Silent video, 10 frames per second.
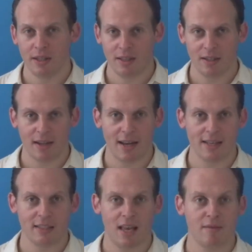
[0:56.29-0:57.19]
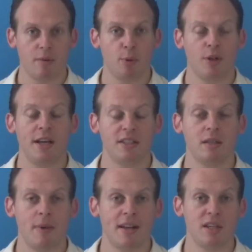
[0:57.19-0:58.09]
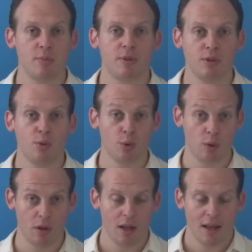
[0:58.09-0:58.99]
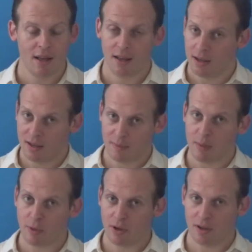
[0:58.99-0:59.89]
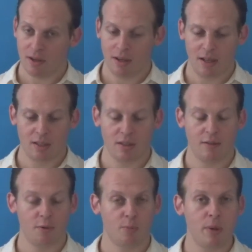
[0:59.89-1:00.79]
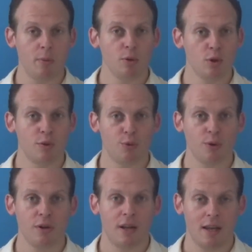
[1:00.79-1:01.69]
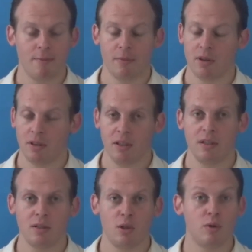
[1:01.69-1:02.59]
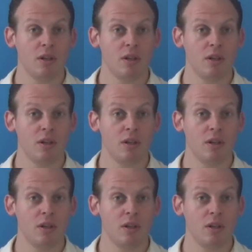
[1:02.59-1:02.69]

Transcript: LinkedIn as a reputation management tool. Remember, if people search for your name, your